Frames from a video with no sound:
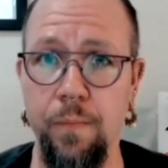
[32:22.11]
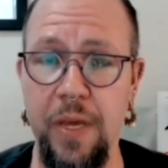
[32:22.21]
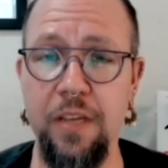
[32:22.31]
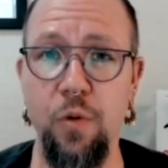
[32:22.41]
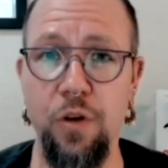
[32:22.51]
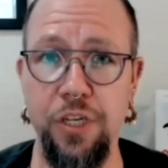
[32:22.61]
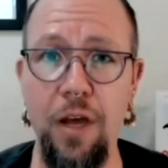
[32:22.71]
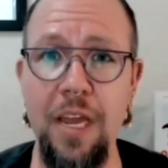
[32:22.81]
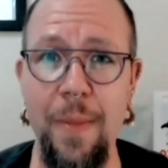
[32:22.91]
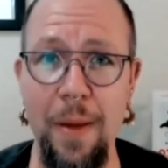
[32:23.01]
Because we're
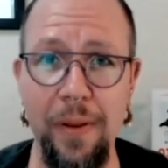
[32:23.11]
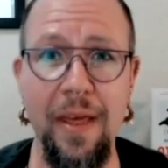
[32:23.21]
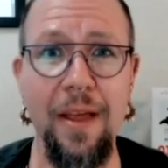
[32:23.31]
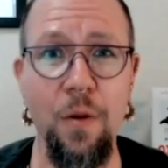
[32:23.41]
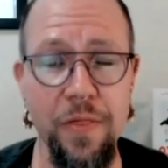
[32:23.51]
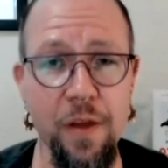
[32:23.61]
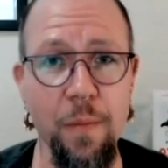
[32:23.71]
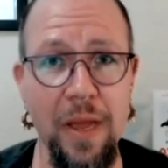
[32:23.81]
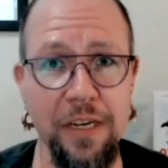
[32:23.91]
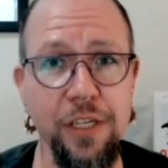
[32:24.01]
talking about playing with your
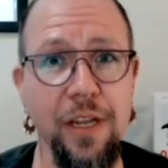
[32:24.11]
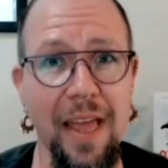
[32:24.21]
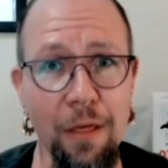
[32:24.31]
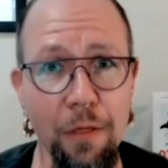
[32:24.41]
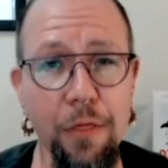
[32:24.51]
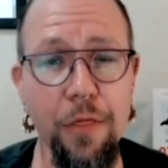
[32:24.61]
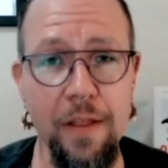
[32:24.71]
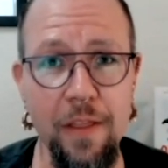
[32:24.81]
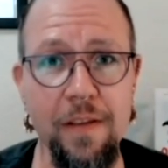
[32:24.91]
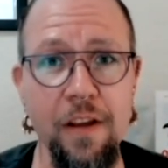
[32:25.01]
mental health
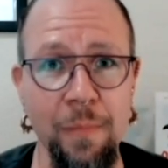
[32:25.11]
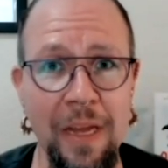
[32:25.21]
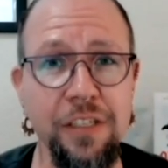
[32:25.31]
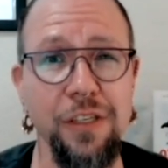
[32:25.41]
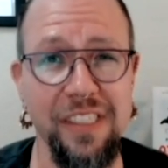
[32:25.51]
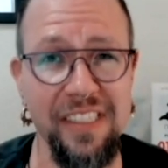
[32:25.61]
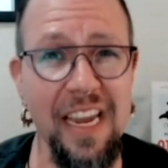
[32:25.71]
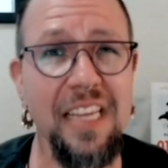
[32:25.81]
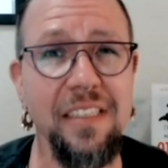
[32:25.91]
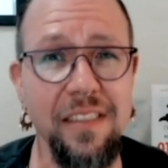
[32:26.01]
and your mental
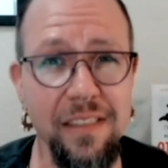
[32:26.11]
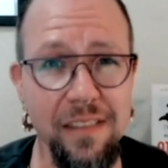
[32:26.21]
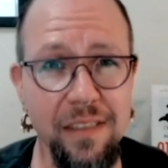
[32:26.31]
states.